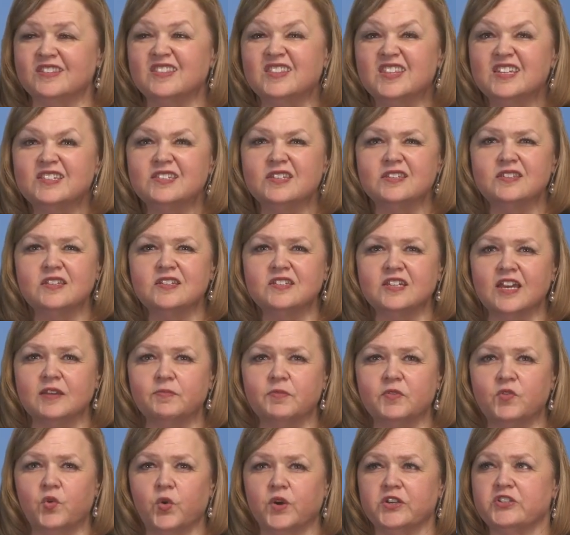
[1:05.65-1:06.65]
this is the type
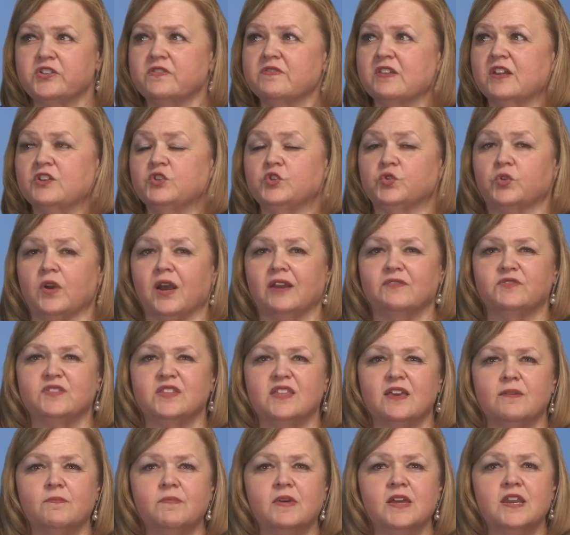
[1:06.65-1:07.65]
of question that drives
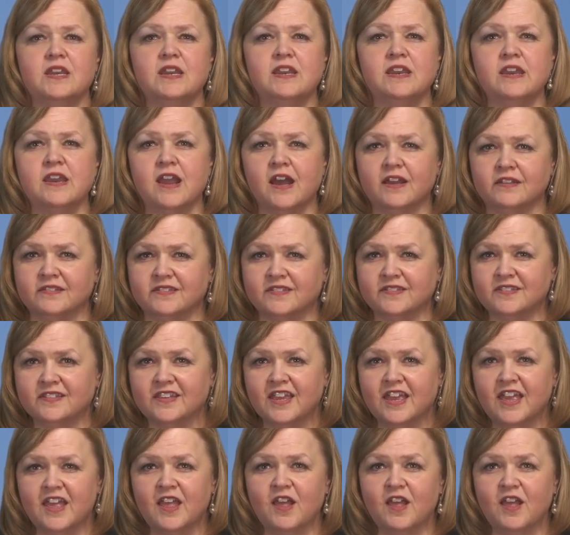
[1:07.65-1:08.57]
them nuts